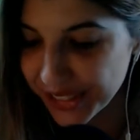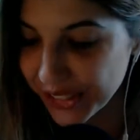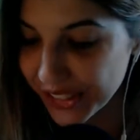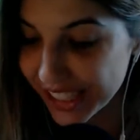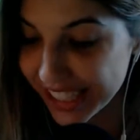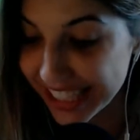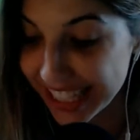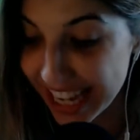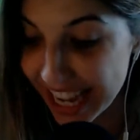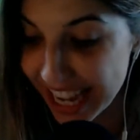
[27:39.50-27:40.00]

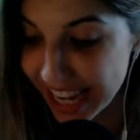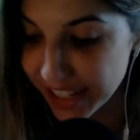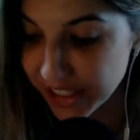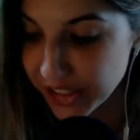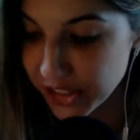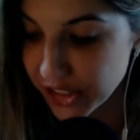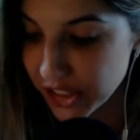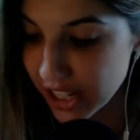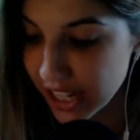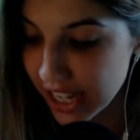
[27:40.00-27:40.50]

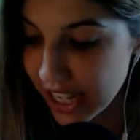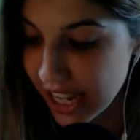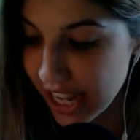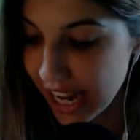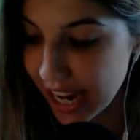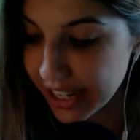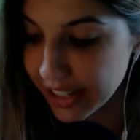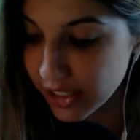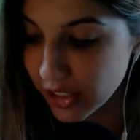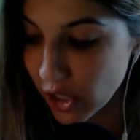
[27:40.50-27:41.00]
gash,
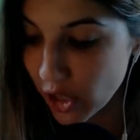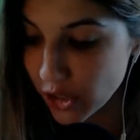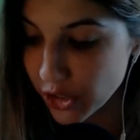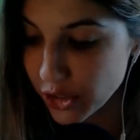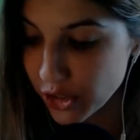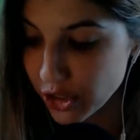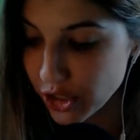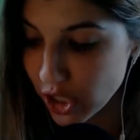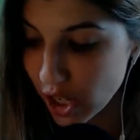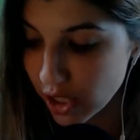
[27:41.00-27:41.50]
and a
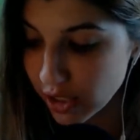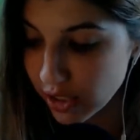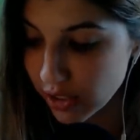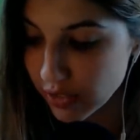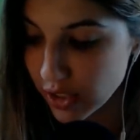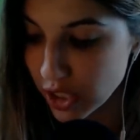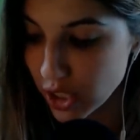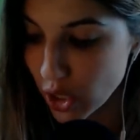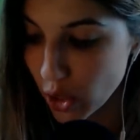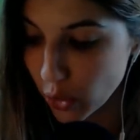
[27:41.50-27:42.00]
large chunk of
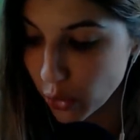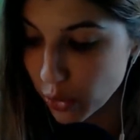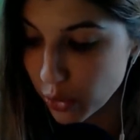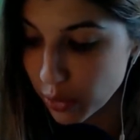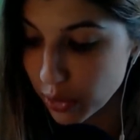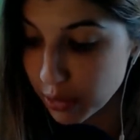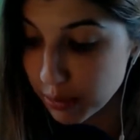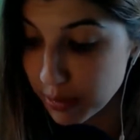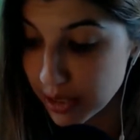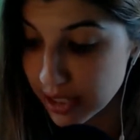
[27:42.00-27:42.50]
the nose
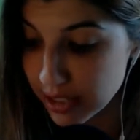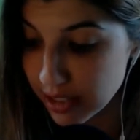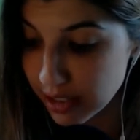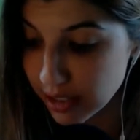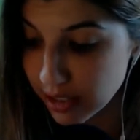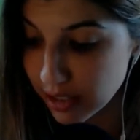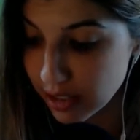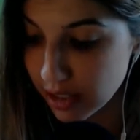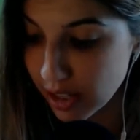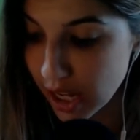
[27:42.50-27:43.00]
was missing,
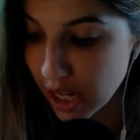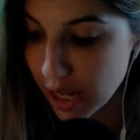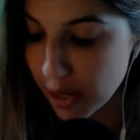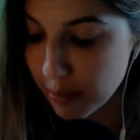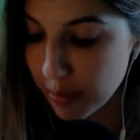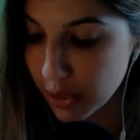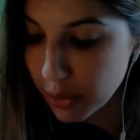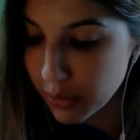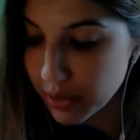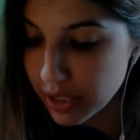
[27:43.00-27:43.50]

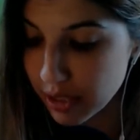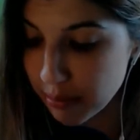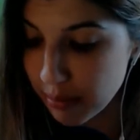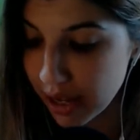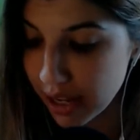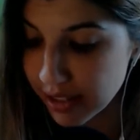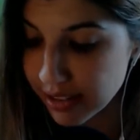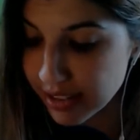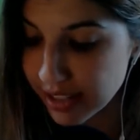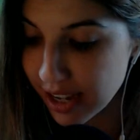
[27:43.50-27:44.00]
but it was the
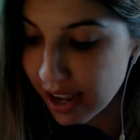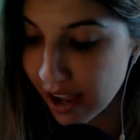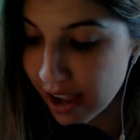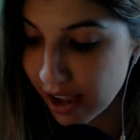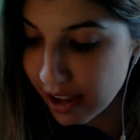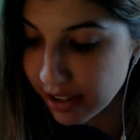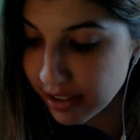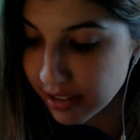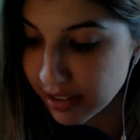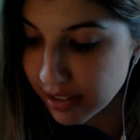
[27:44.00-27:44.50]
man's
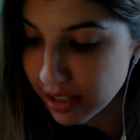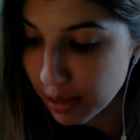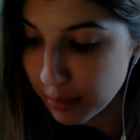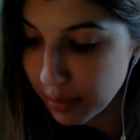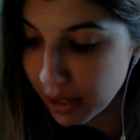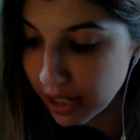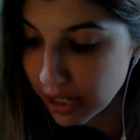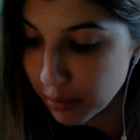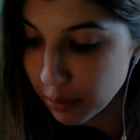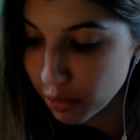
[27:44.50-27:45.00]
eyes that
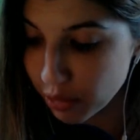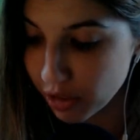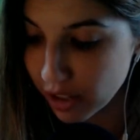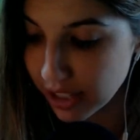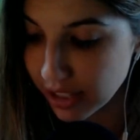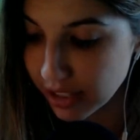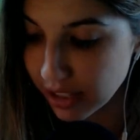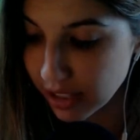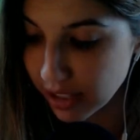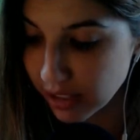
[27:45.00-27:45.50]
made him
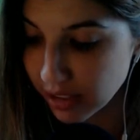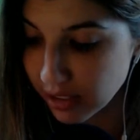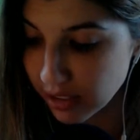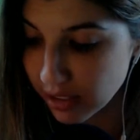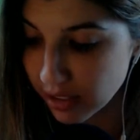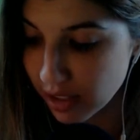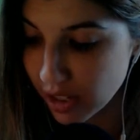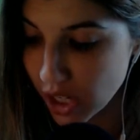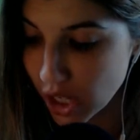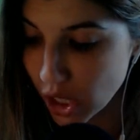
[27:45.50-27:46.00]
frightening.
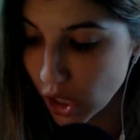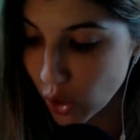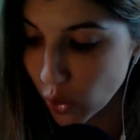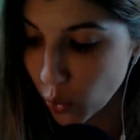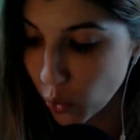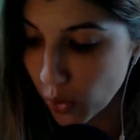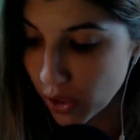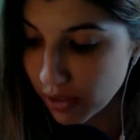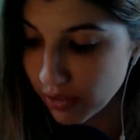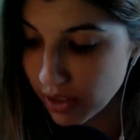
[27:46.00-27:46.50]

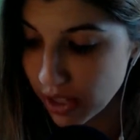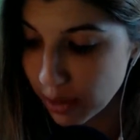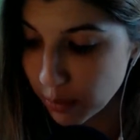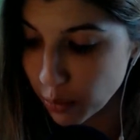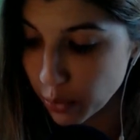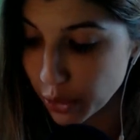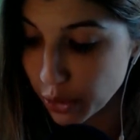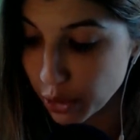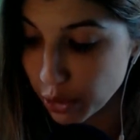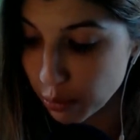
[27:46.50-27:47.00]
One of them
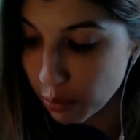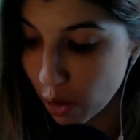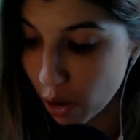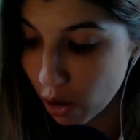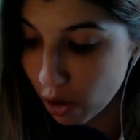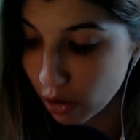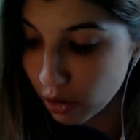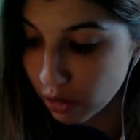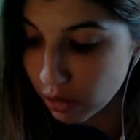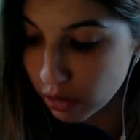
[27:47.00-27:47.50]
was
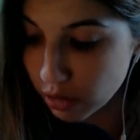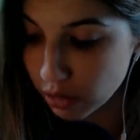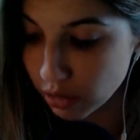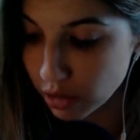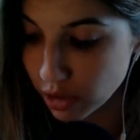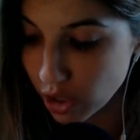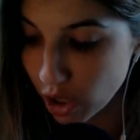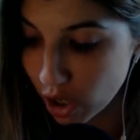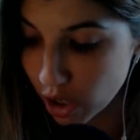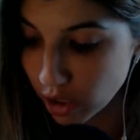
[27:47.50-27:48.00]
small,
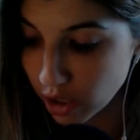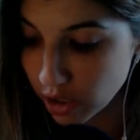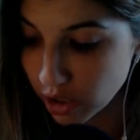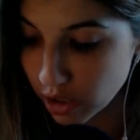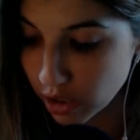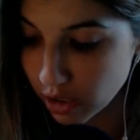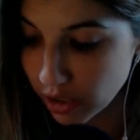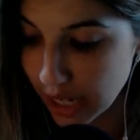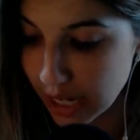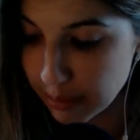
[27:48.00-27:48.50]
dark,
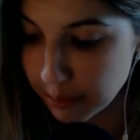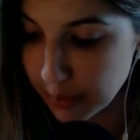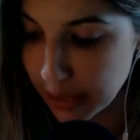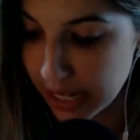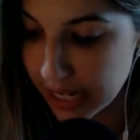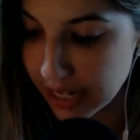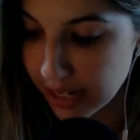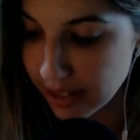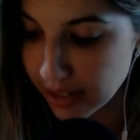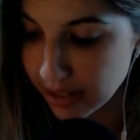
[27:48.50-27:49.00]
and
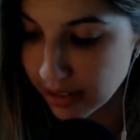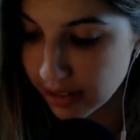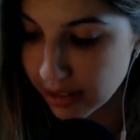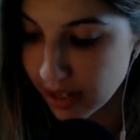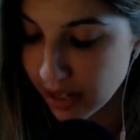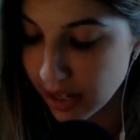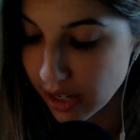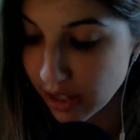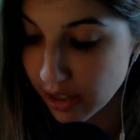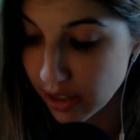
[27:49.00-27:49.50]
beady.
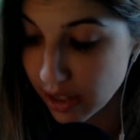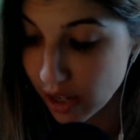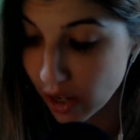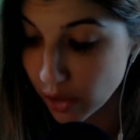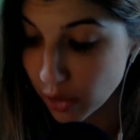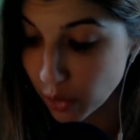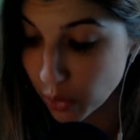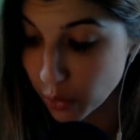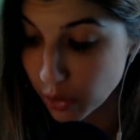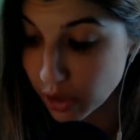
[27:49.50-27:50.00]
The
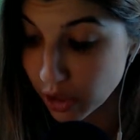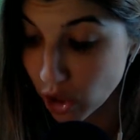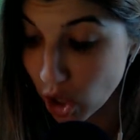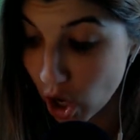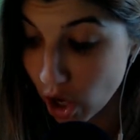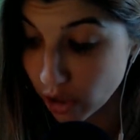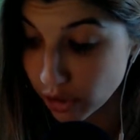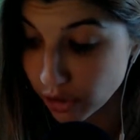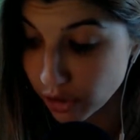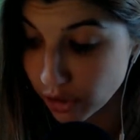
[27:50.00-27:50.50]
other was
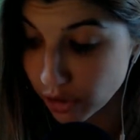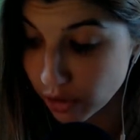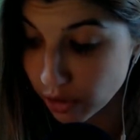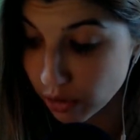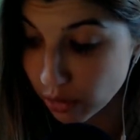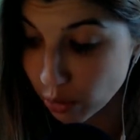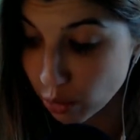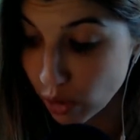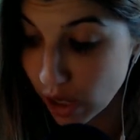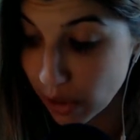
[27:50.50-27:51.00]
large,
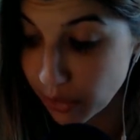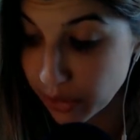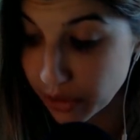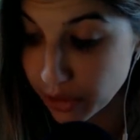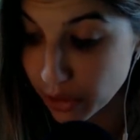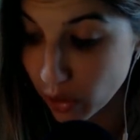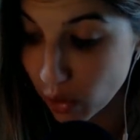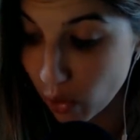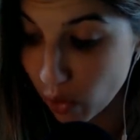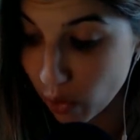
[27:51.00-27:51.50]
round as
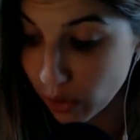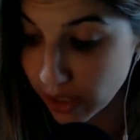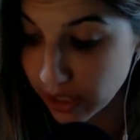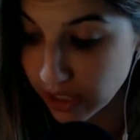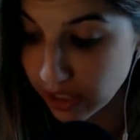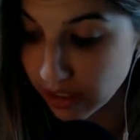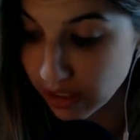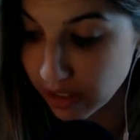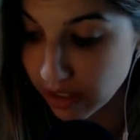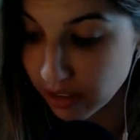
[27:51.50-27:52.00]
a coin,
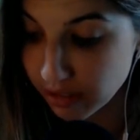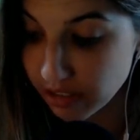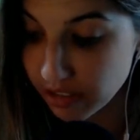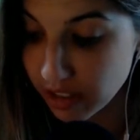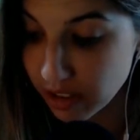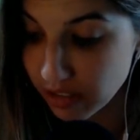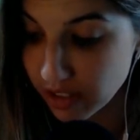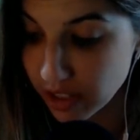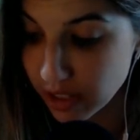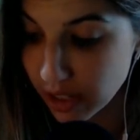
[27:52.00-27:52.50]
and a
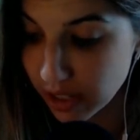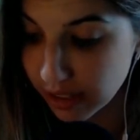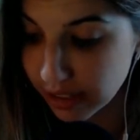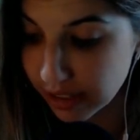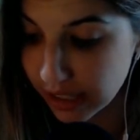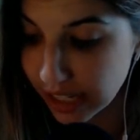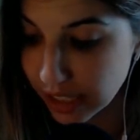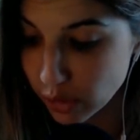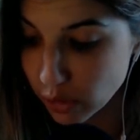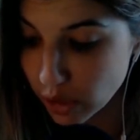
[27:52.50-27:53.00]
vivid
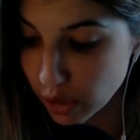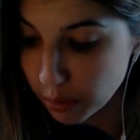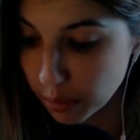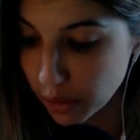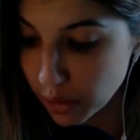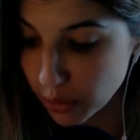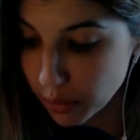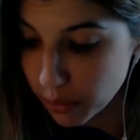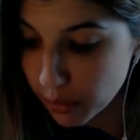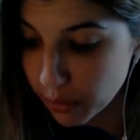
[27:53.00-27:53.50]
electric blue.